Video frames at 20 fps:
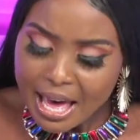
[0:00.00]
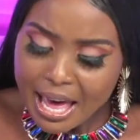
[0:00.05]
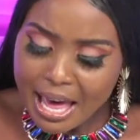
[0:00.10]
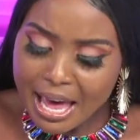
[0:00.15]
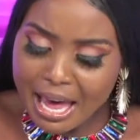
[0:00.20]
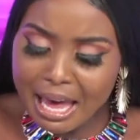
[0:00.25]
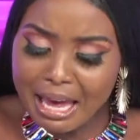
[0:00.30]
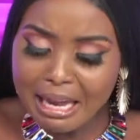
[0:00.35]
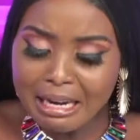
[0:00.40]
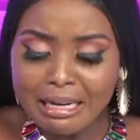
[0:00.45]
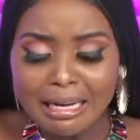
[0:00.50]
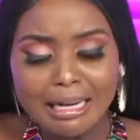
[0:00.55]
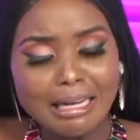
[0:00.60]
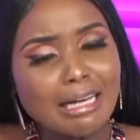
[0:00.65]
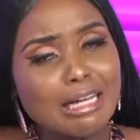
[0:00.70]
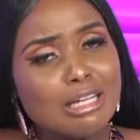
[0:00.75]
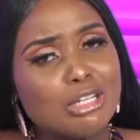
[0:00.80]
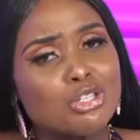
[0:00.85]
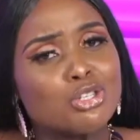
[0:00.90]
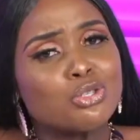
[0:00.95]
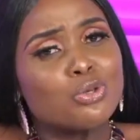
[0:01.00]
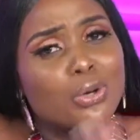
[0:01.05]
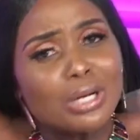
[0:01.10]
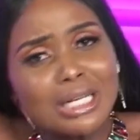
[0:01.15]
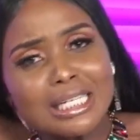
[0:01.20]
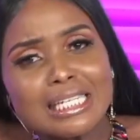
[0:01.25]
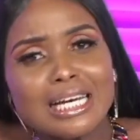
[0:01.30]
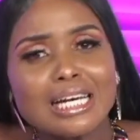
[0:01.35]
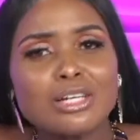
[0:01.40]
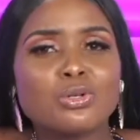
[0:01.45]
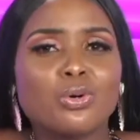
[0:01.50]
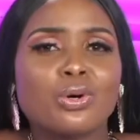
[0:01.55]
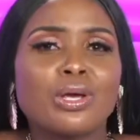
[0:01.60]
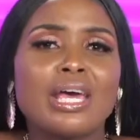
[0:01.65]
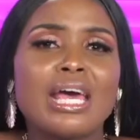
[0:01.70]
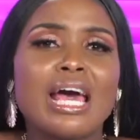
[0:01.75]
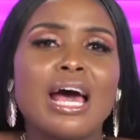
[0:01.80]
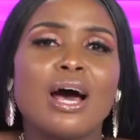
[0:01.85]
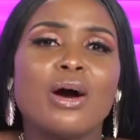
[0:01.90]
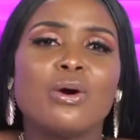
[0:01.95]
And stories
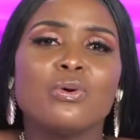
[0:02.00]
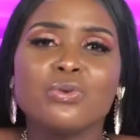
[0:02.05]
zikatokea.